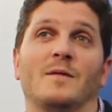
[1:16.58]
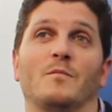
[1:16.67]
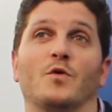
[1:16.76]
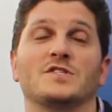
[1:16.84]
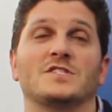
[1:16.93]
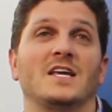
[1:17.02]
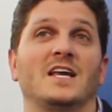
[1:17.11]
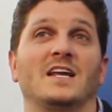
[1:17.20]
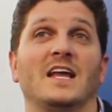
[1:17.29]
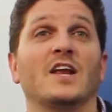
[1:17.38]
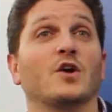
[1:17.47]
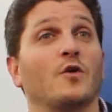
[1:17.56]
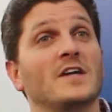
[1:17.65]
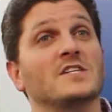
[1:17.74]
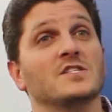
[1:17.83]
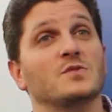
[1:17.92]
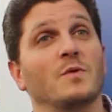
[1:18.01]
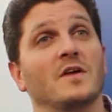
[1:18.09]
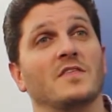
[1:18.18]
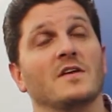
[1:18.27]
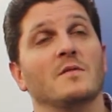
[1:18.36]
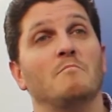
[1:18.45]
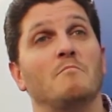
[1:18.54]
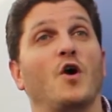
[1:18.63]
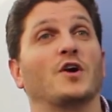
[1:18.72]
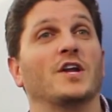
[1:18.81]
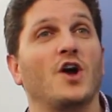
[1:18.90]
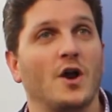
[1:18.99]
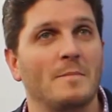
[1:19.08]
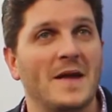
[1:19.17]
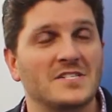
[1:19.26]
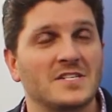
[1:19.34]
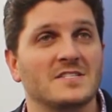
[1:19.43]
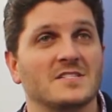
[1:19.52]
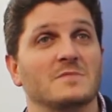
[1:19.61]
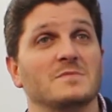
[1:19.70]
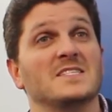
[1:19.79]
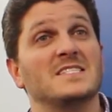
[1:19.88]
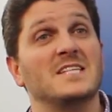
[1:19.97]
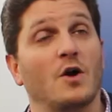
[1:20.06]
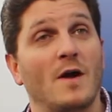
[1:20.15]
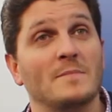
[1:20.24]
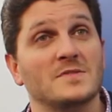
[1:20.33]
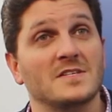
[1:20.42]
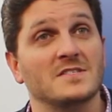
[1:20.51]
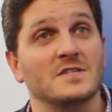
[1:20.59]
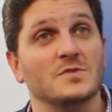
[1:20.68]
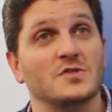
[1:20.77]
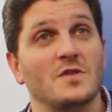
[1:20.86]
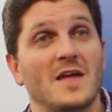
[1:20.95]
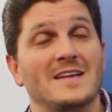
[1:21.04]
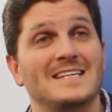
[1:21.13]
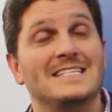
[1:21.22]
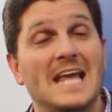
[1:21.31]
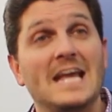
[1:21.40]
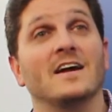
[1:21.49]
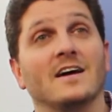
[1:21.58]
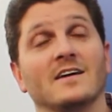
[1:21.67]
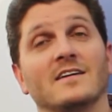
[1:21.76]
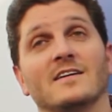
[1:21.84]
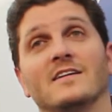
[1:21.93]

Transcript: We're seeing integrations with marketing automation systems and CRM systems so that data